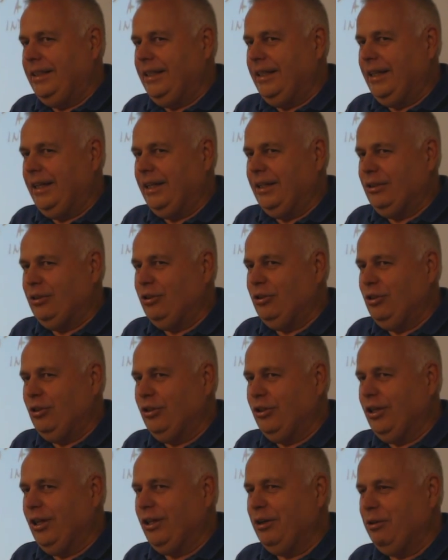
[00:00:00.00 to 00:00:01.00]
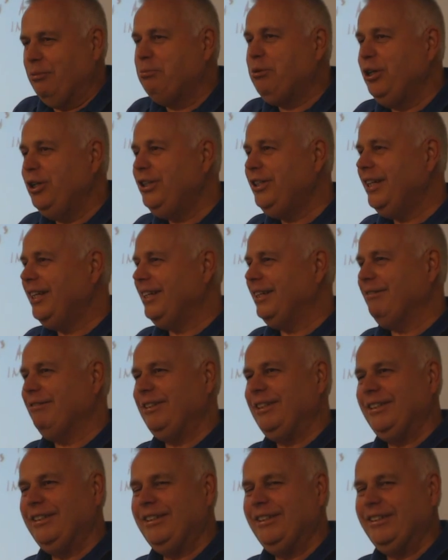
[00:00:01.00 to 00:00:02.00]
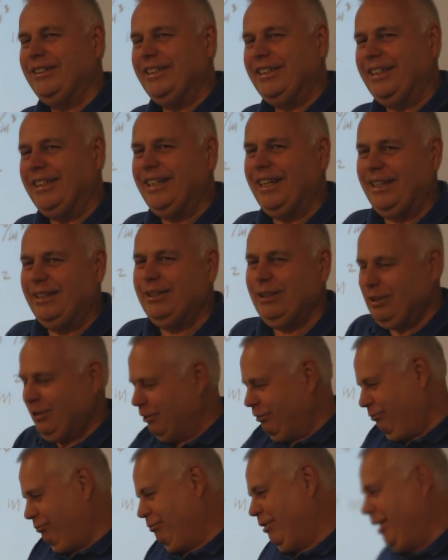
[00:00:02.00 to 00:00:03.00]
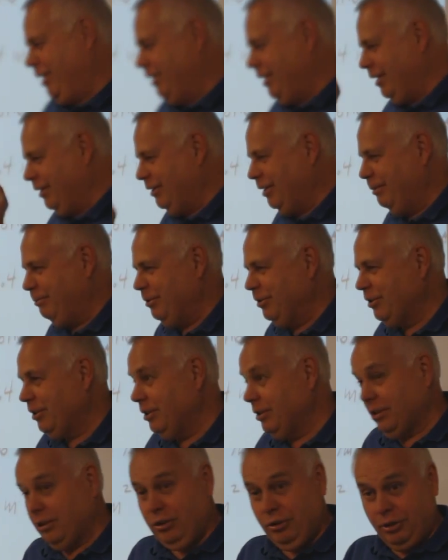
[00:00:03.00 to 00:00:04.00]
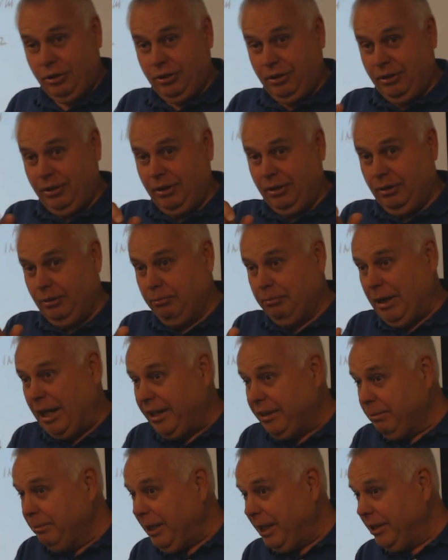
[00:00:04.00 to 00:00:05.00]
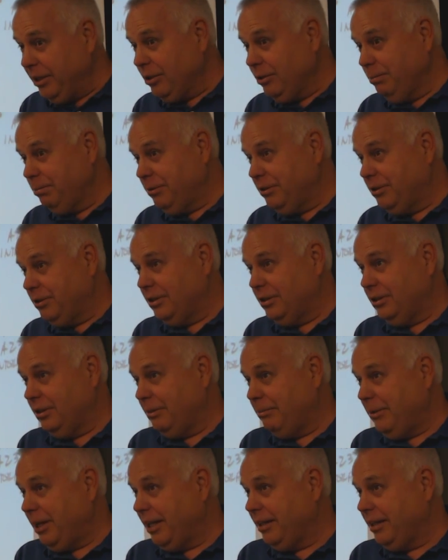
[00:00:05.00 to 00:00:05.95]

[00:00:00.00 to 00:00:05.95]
you got to appreciate it when you do it, and not just write down numbers, because your mathematical precision, the